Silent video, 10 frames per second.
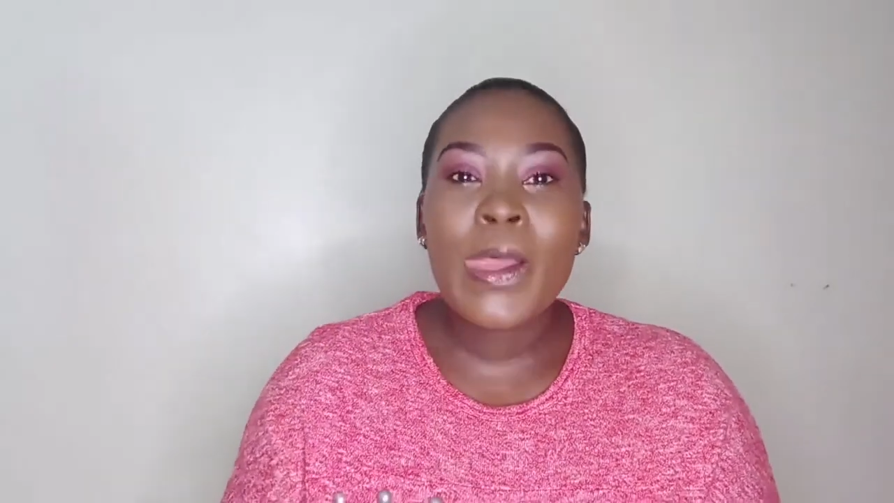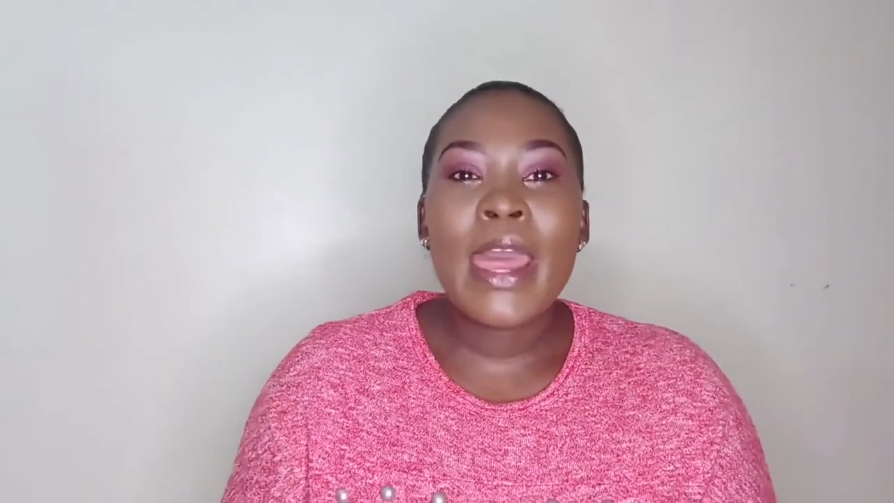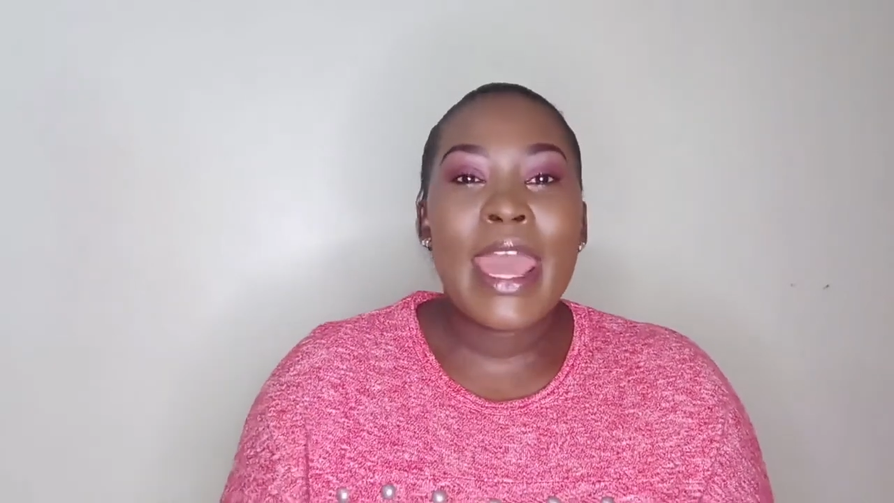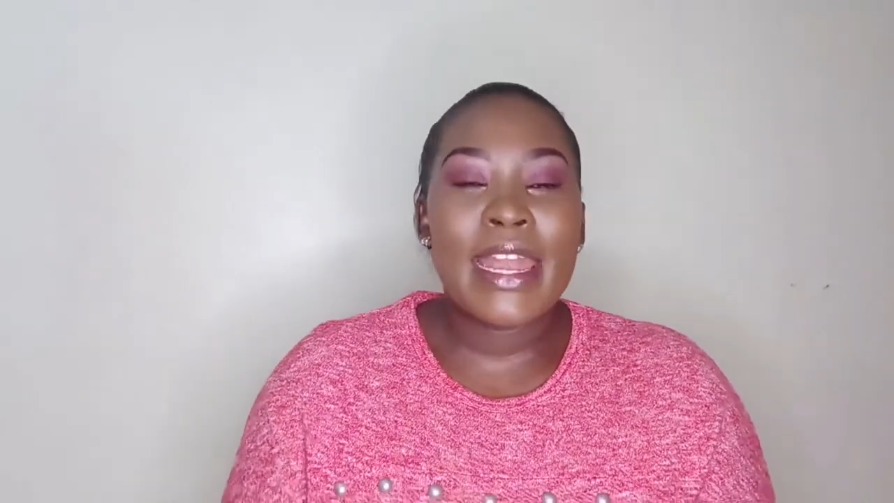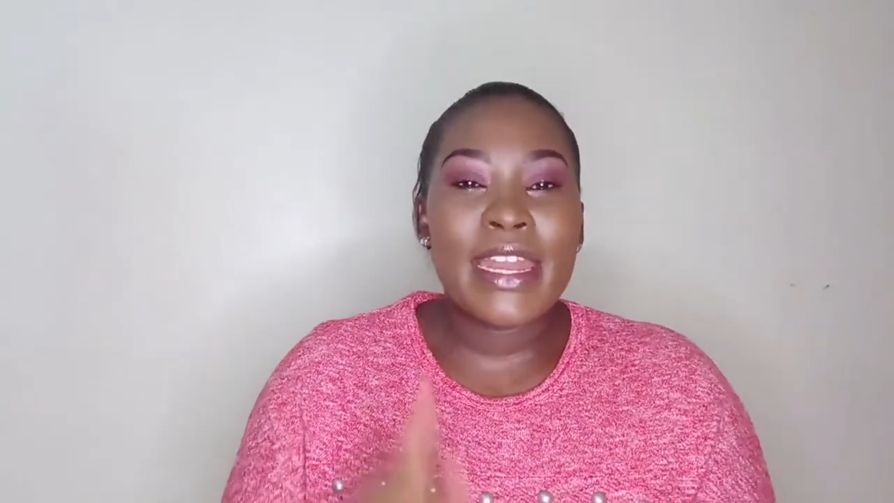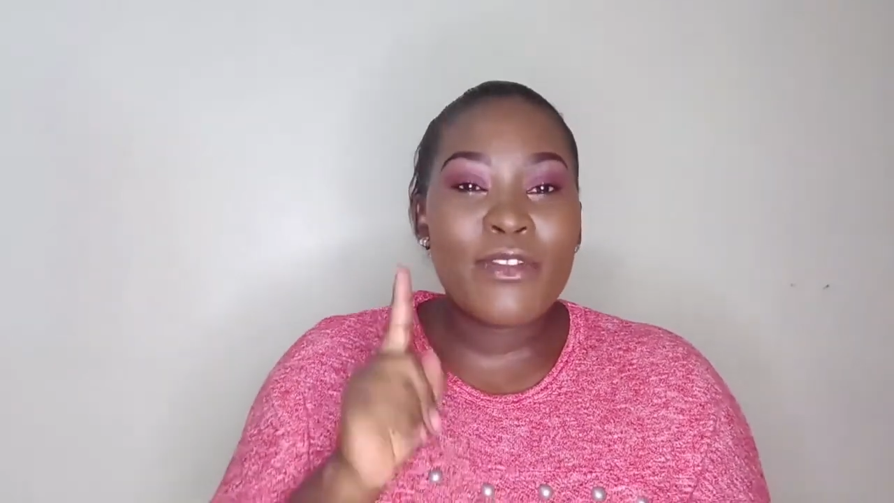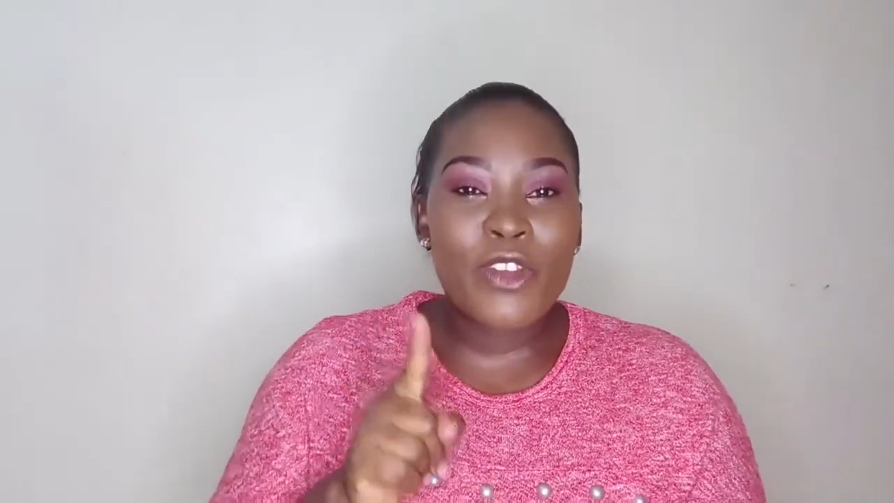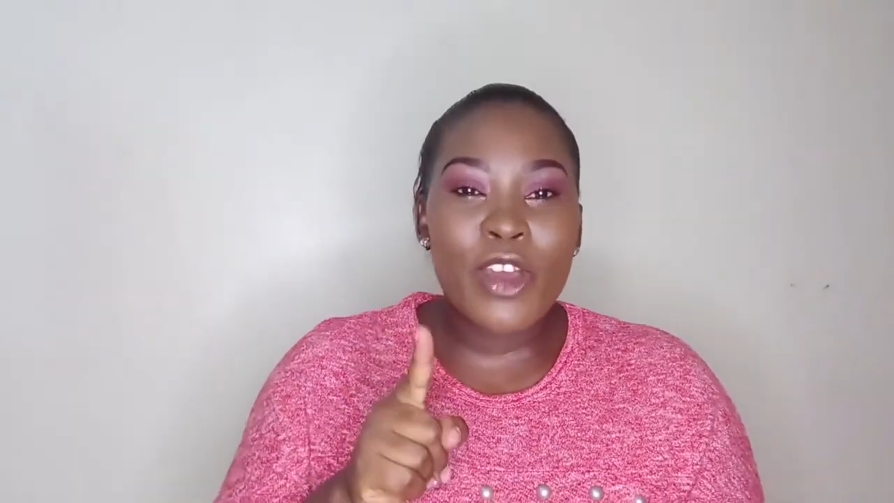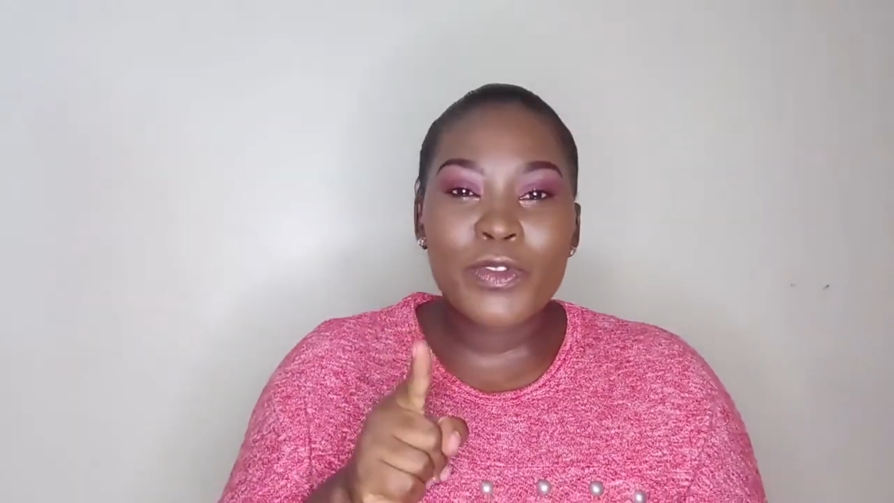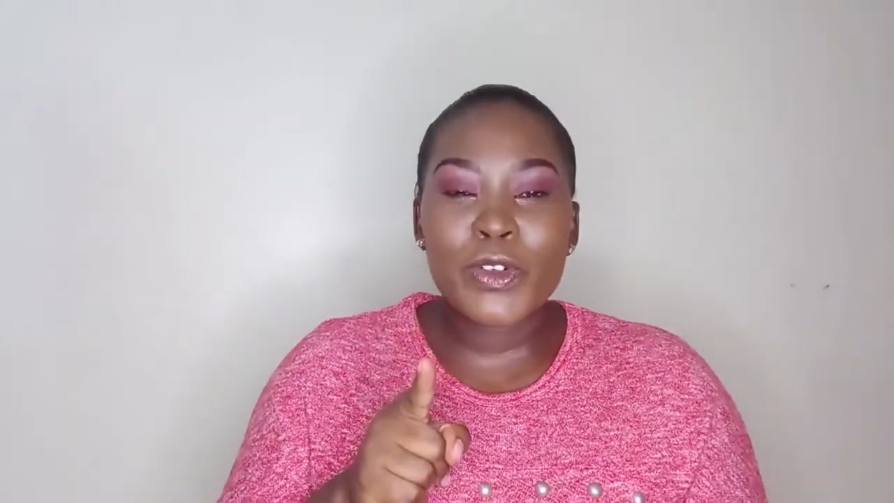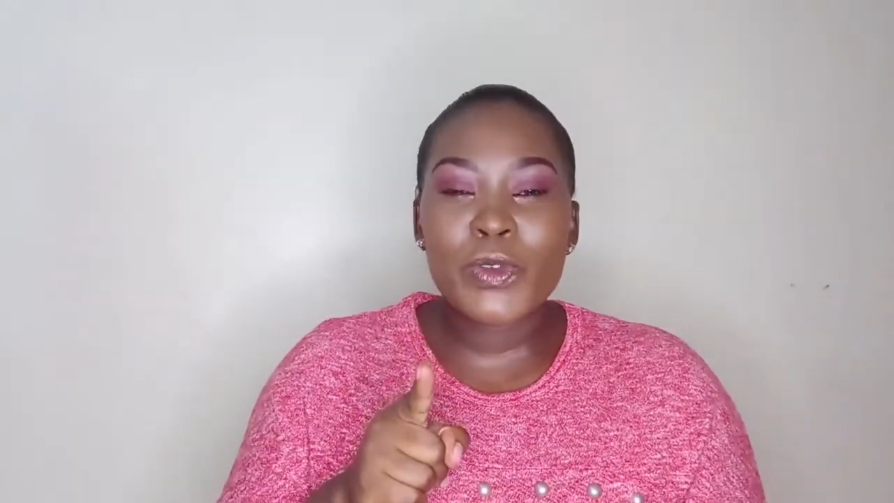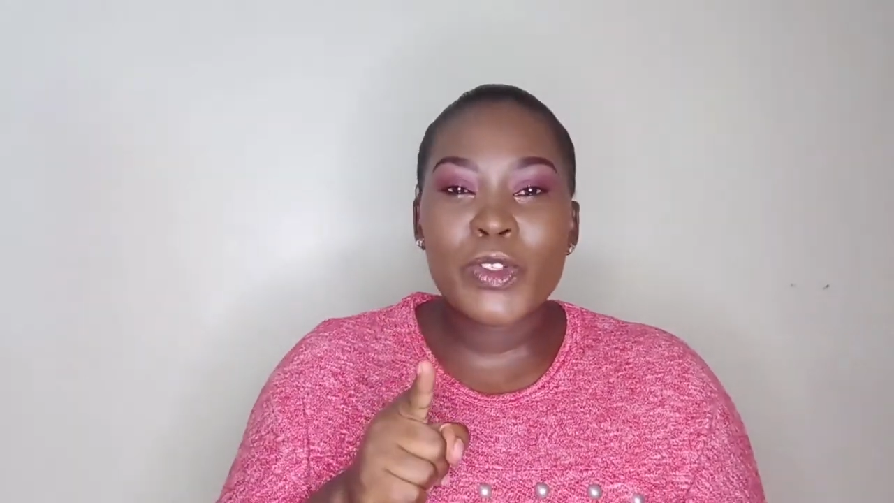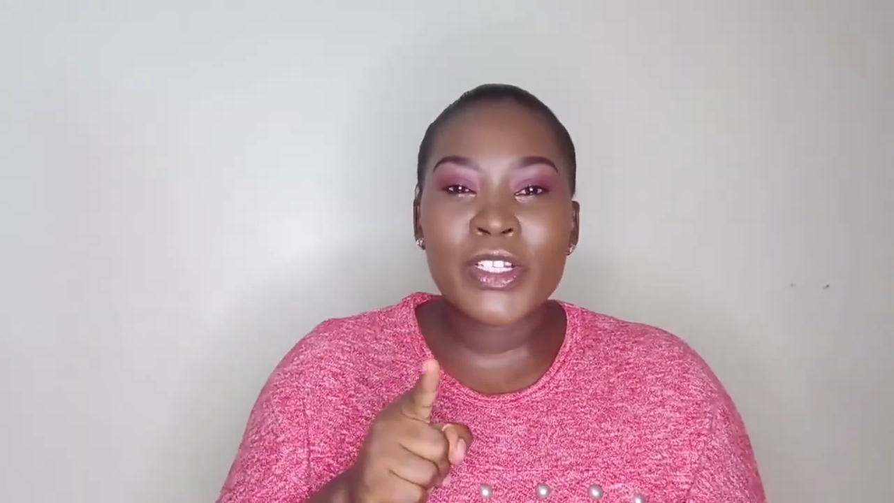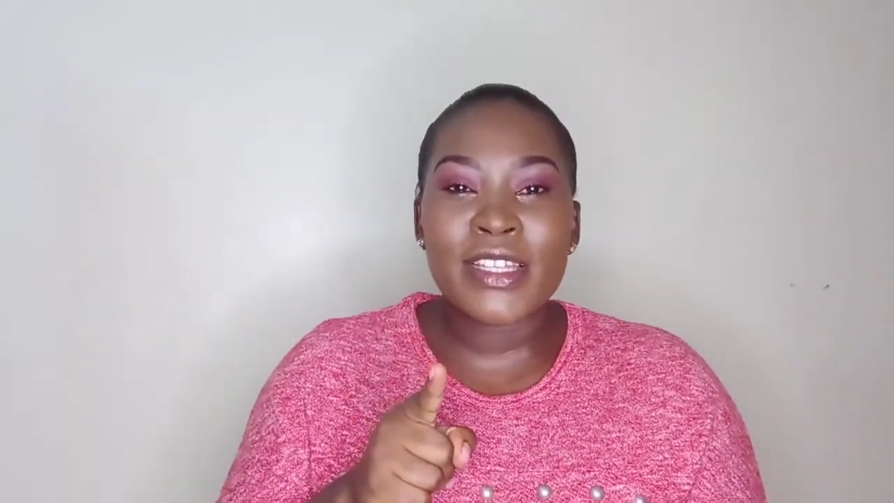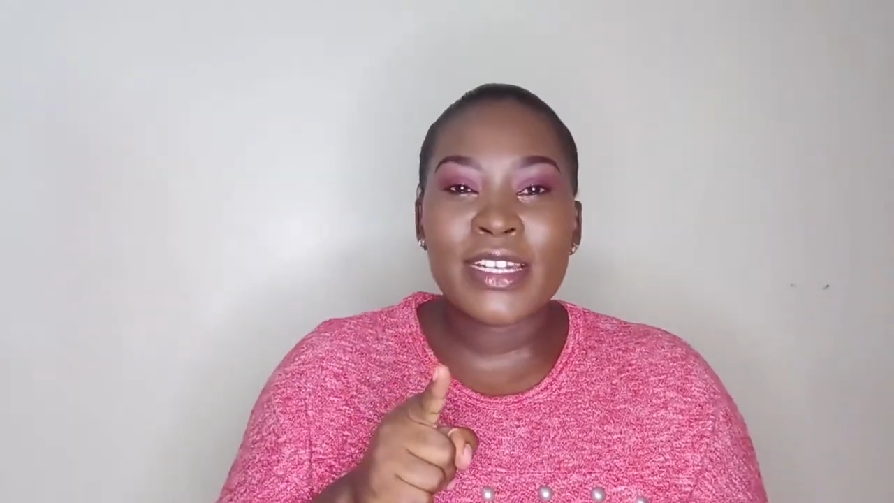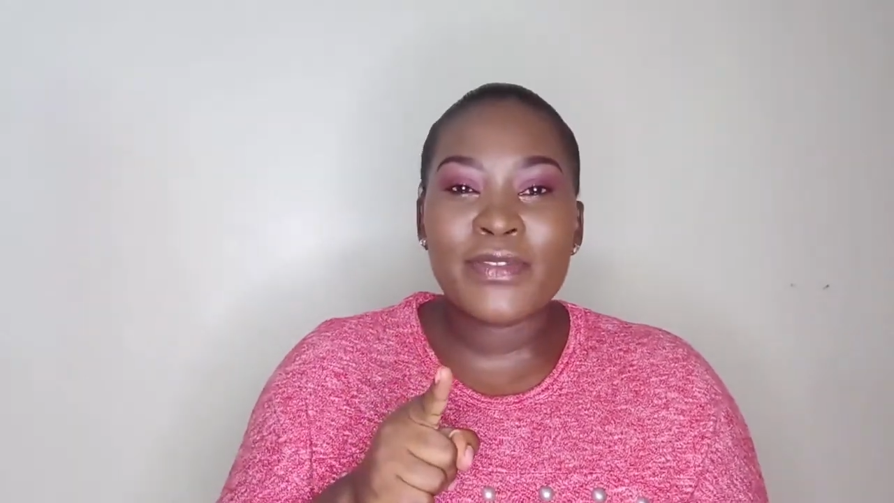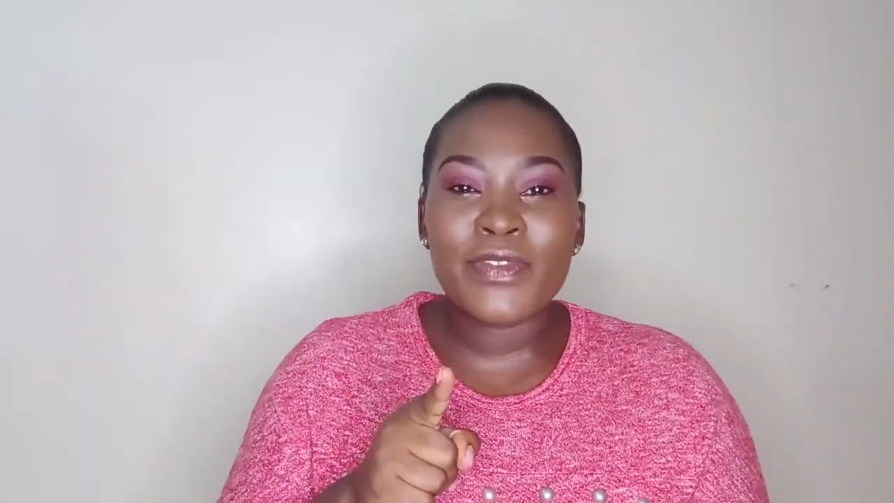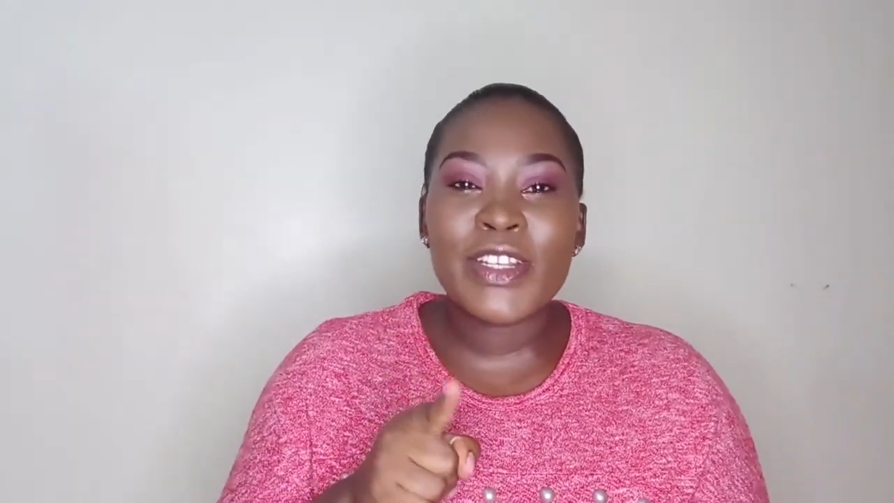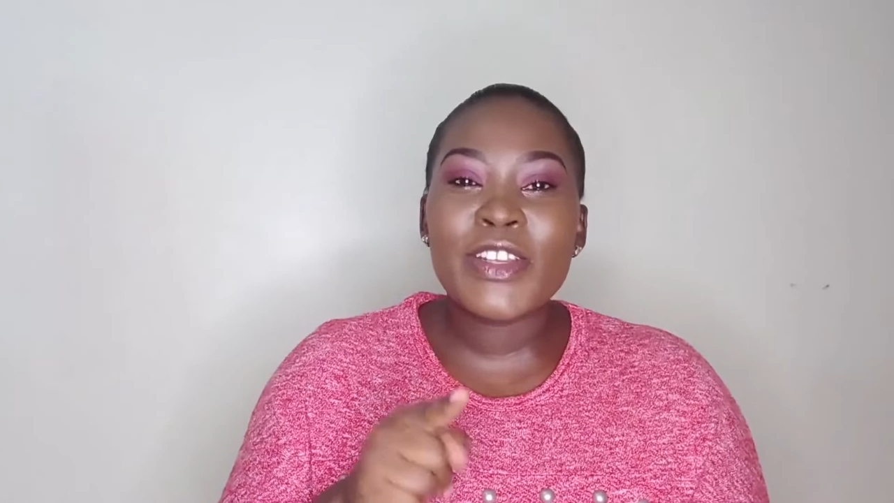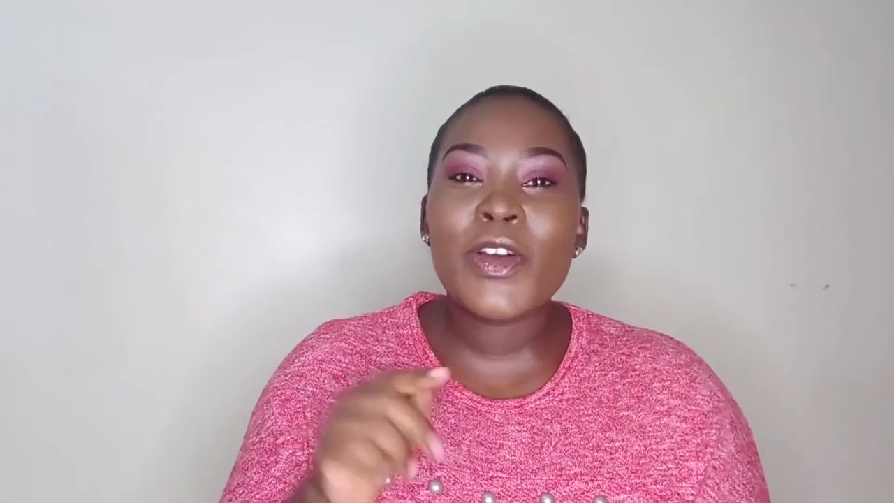And if you have not watched that
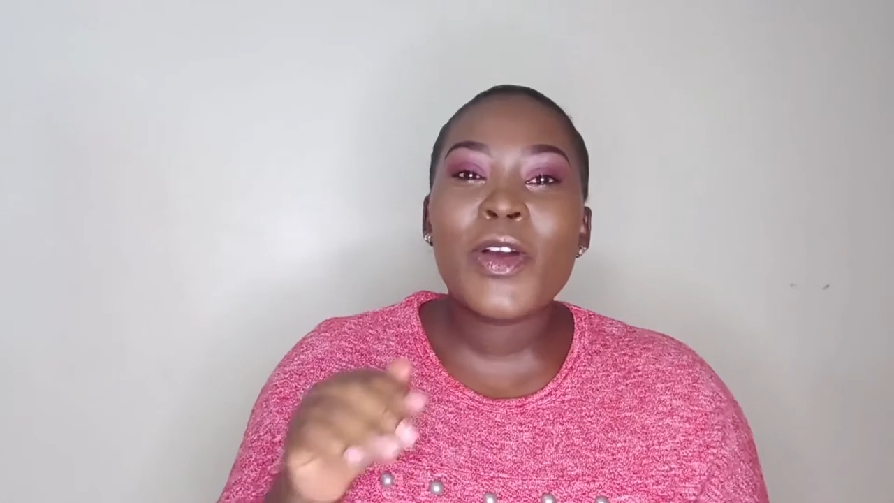video,